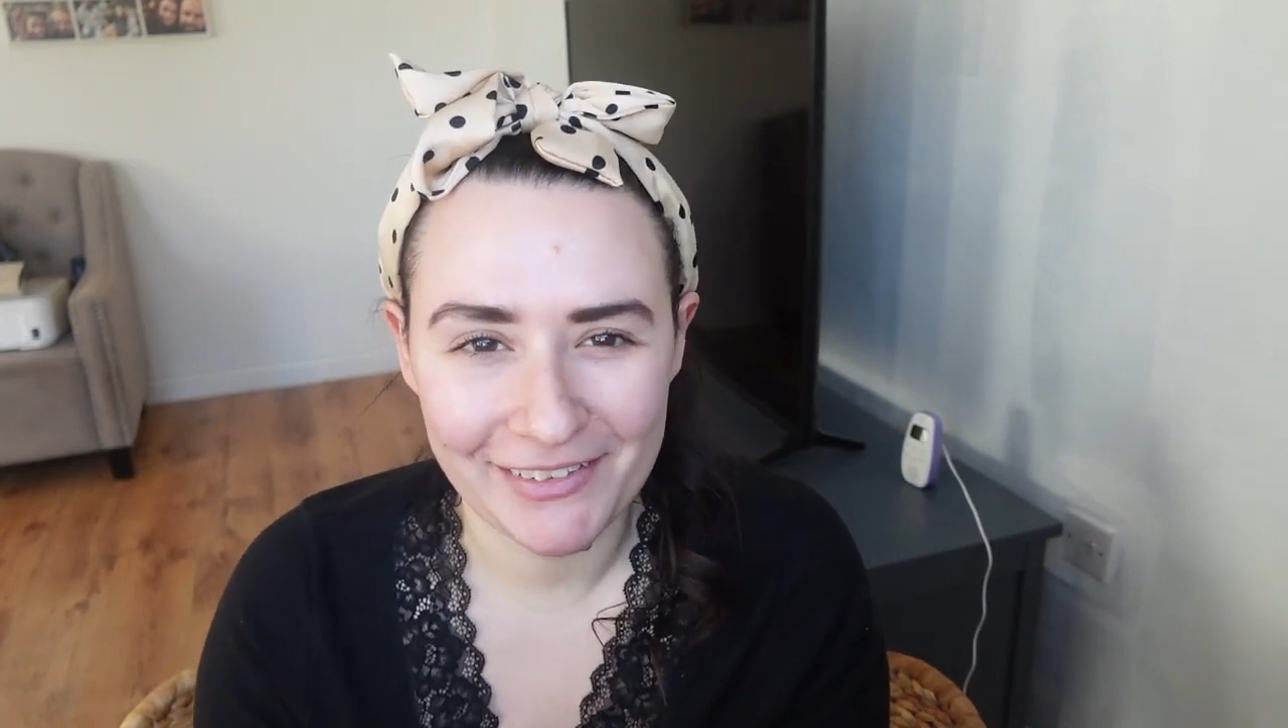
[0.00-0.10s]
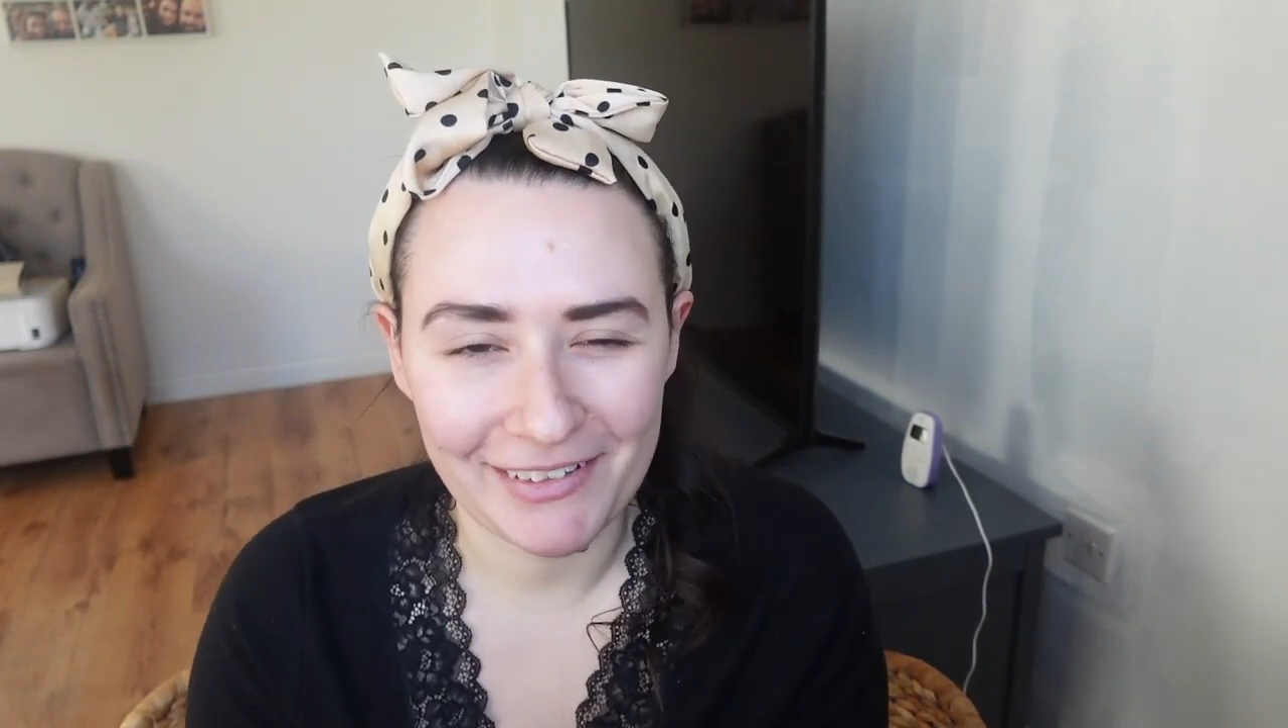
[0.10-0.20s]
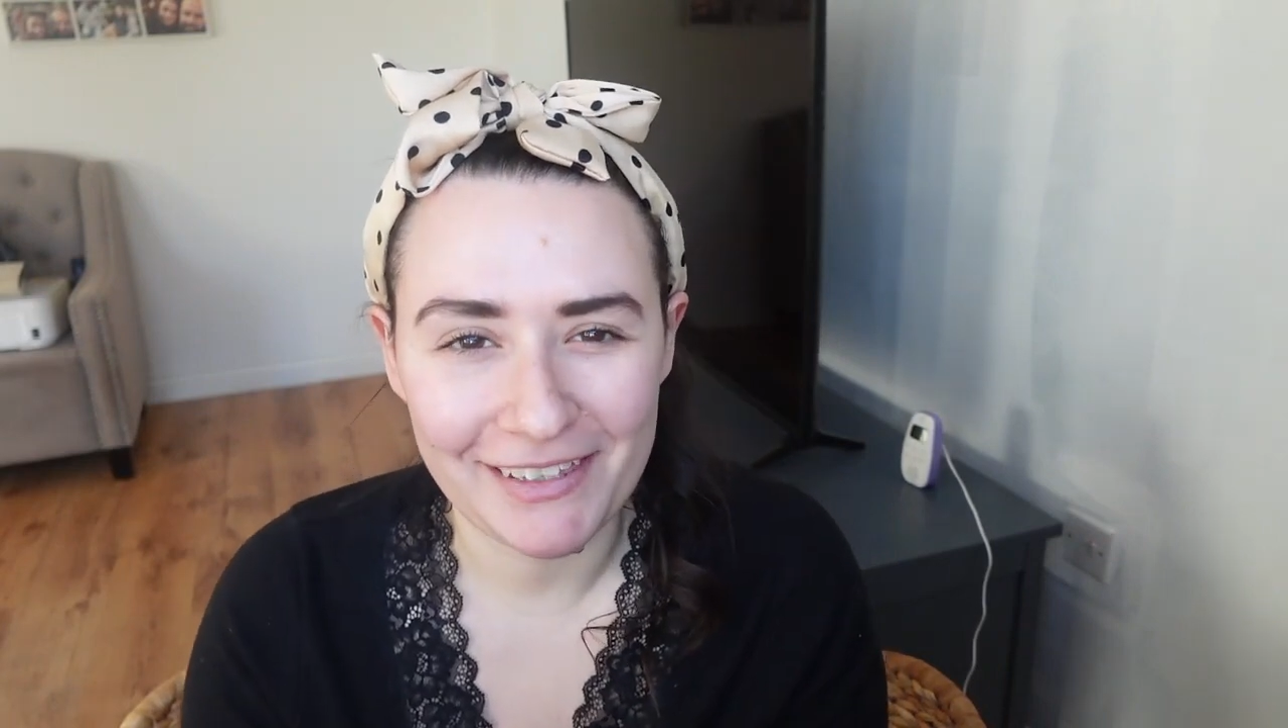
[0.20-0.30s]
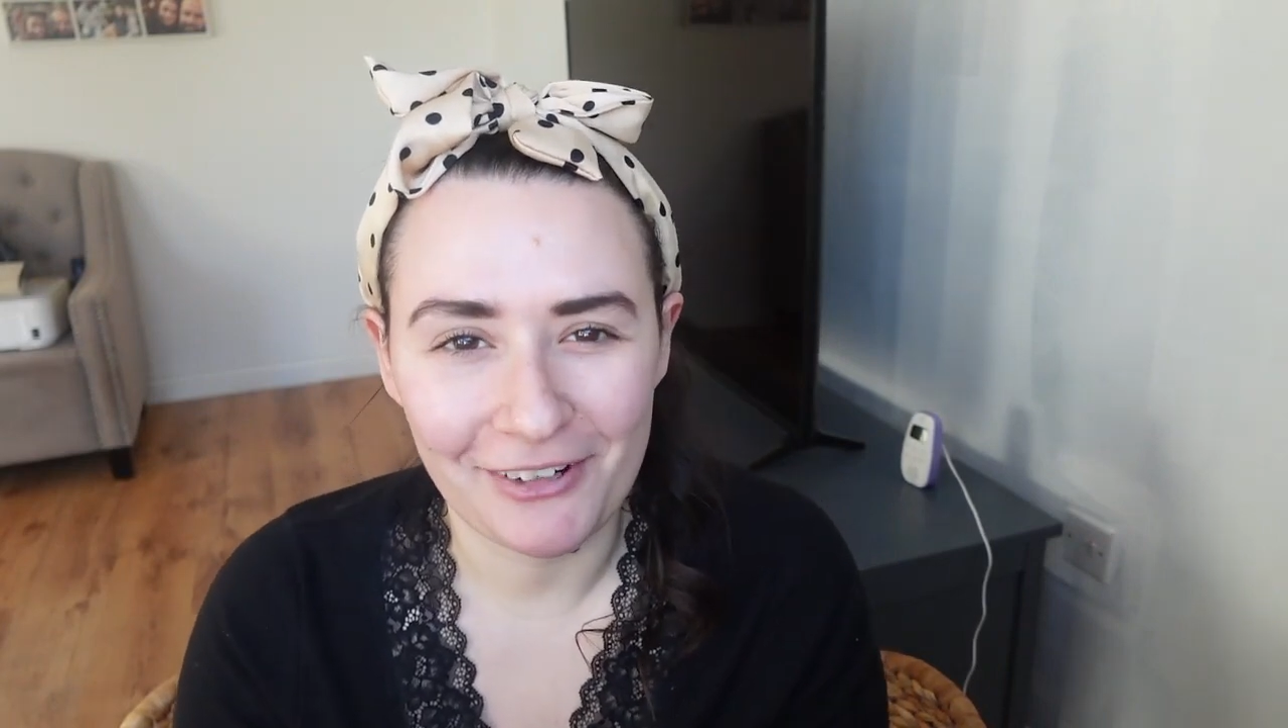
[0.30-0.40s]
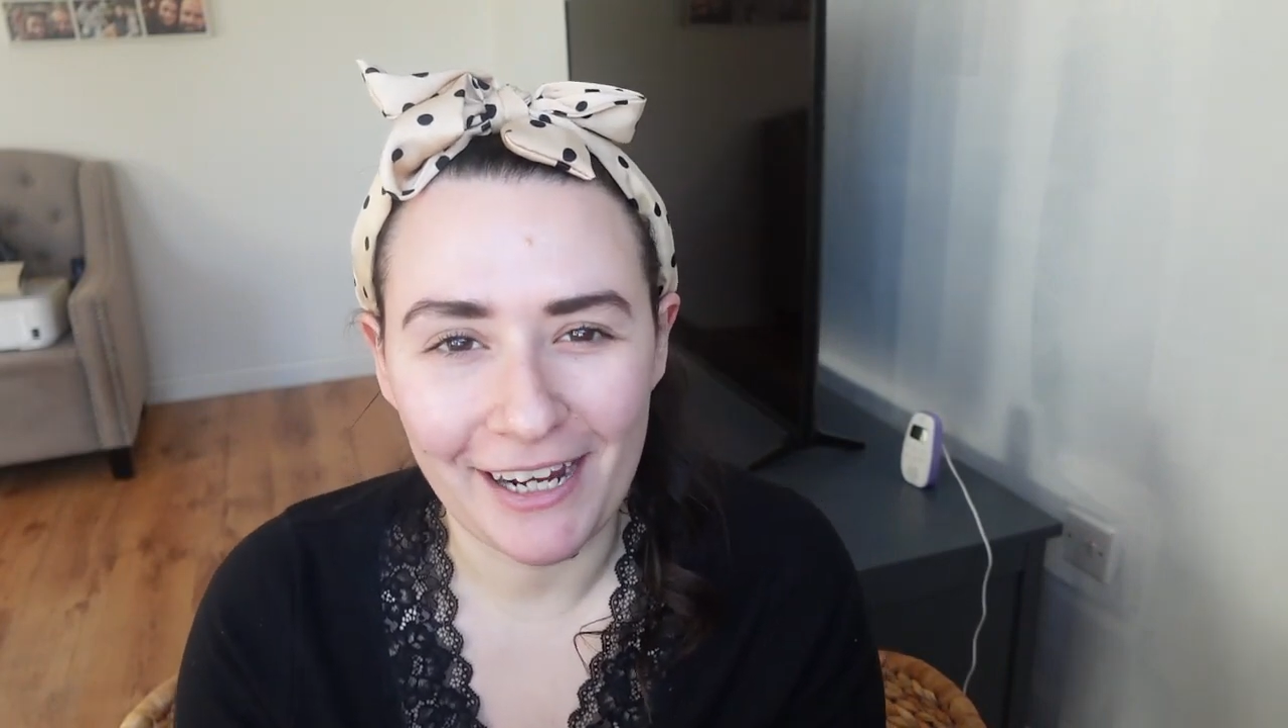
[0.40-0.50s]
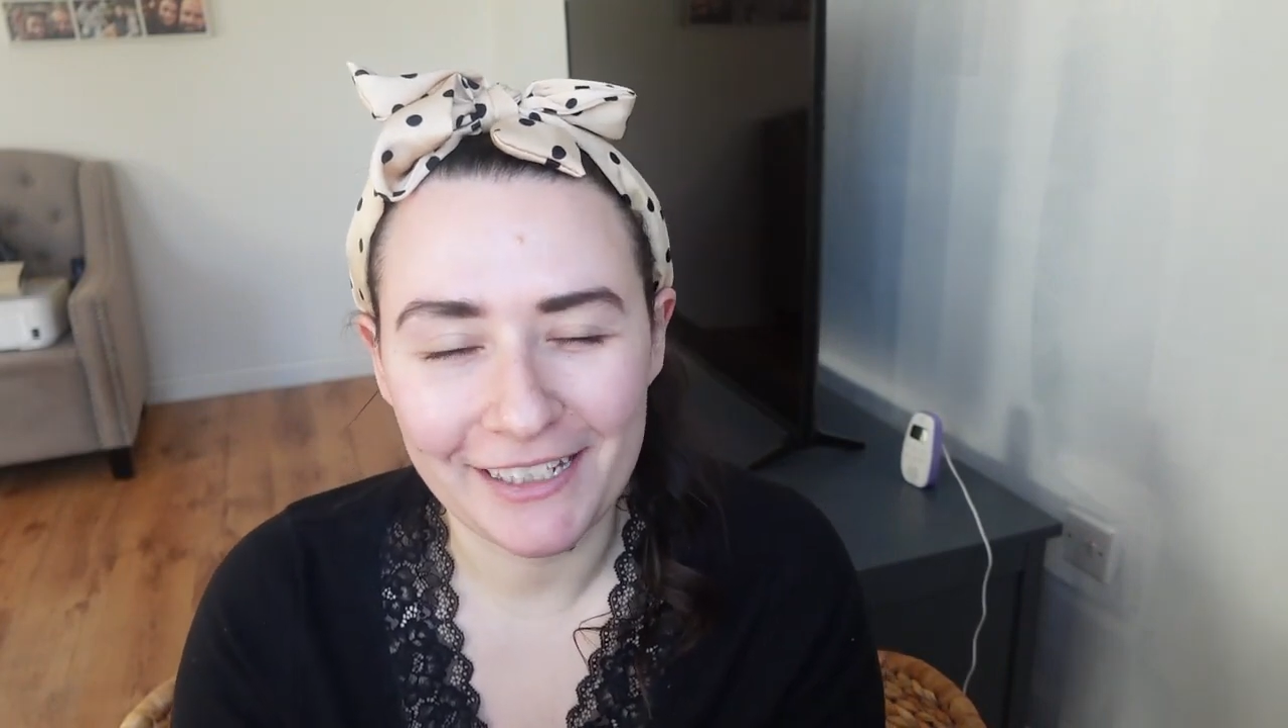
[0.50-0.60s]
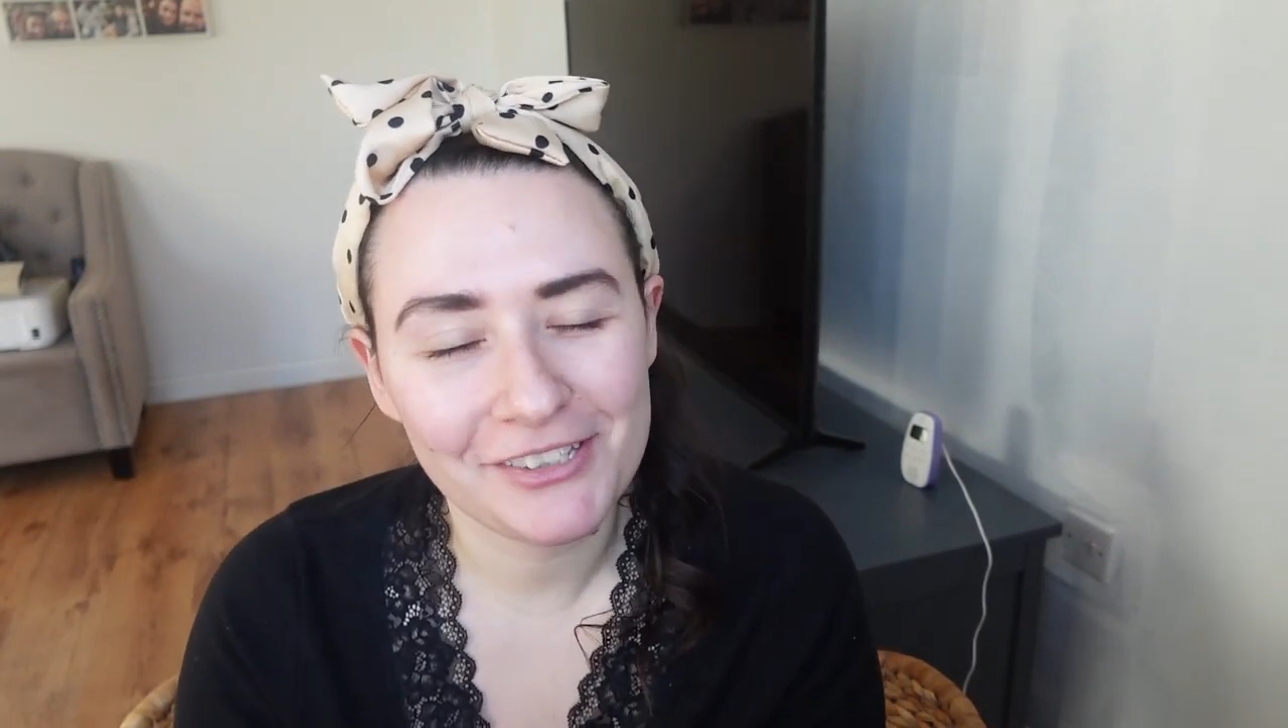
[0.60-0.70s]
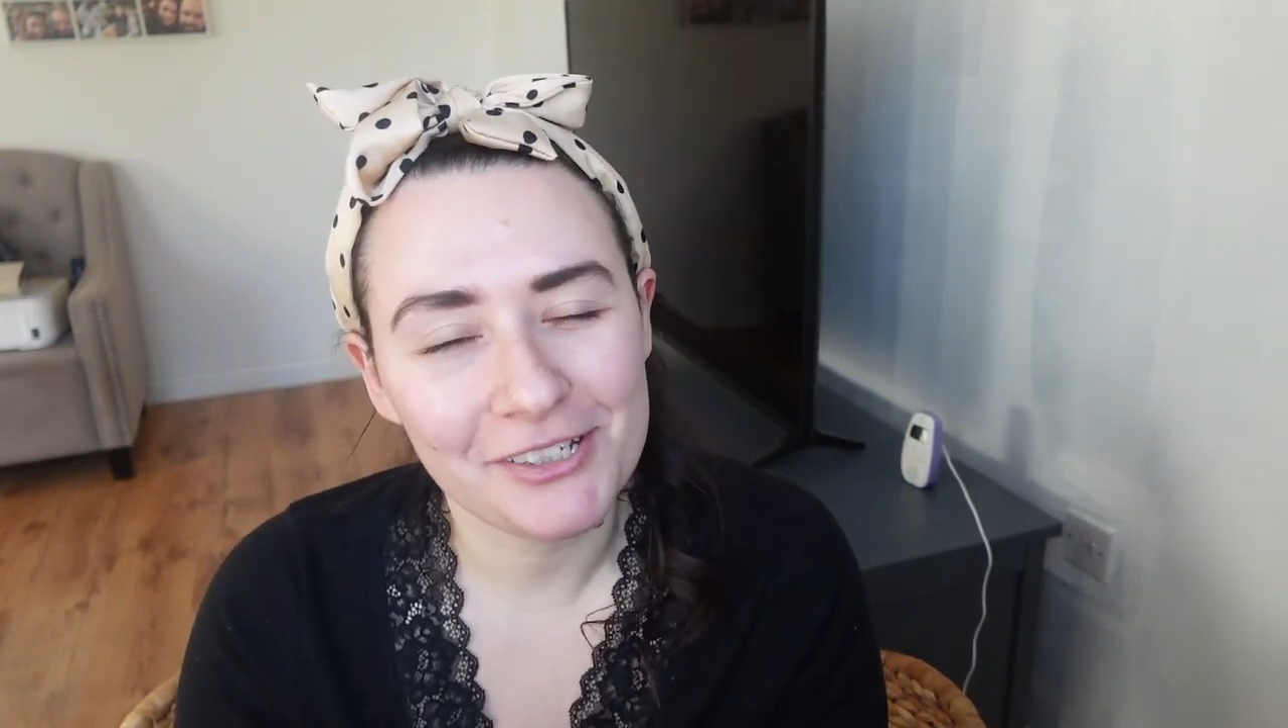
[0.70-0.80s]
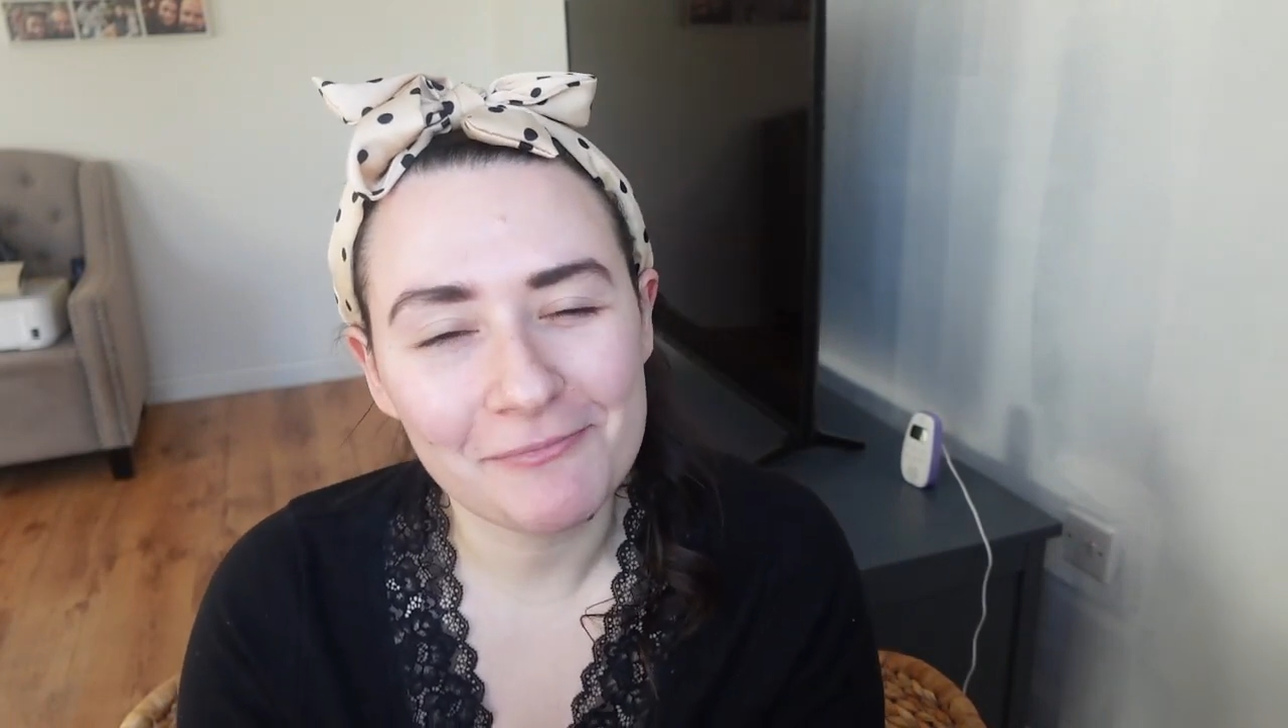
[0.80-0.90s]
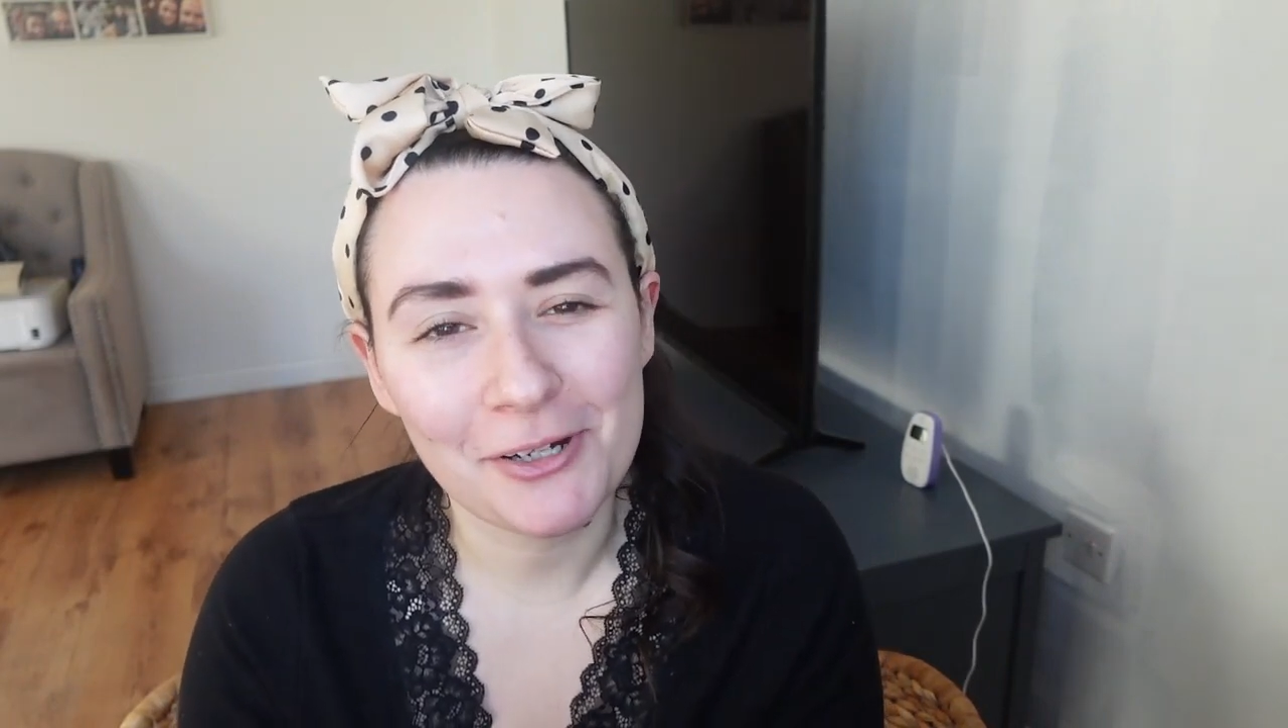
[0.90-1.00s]
so I thought I'd
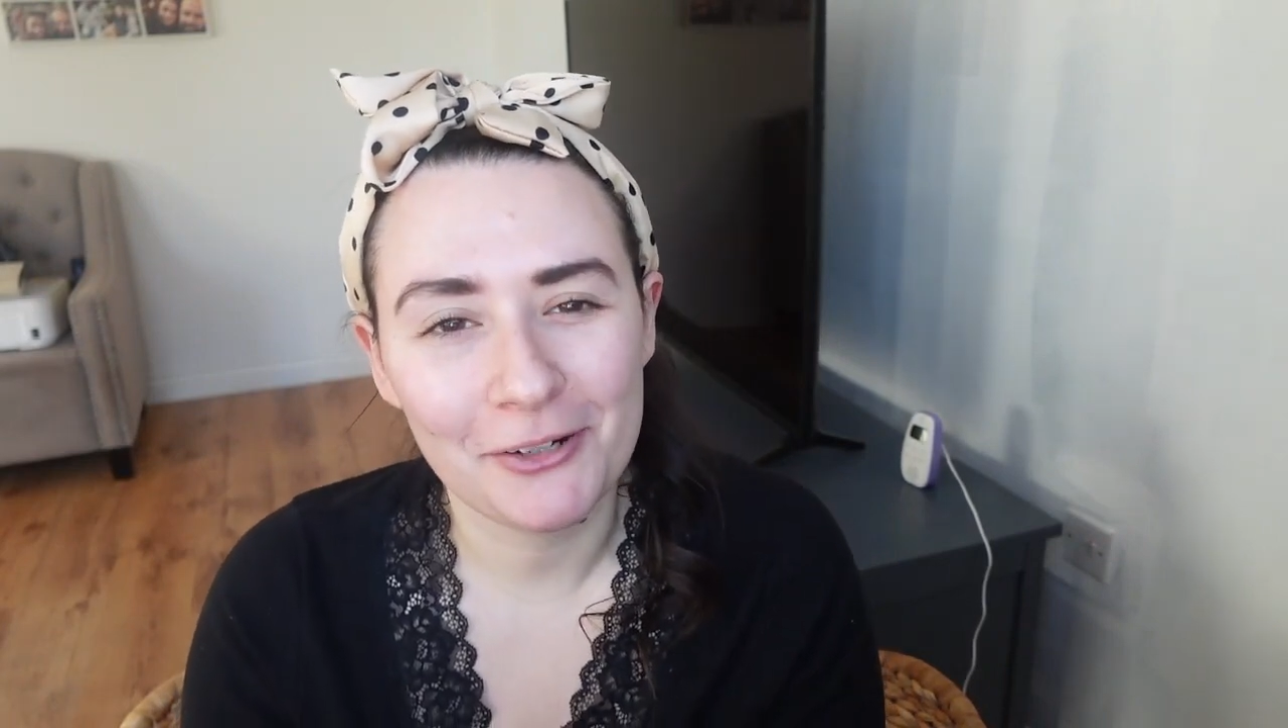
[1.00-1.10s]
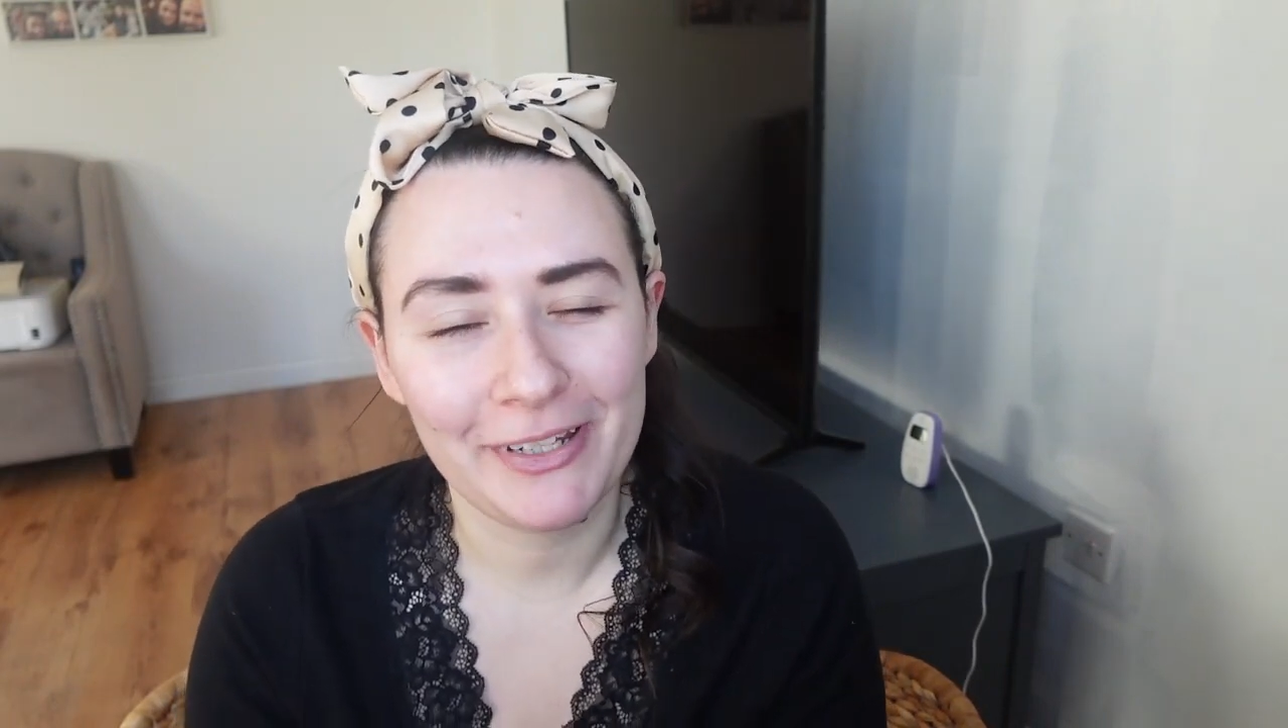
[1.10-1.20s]
jump on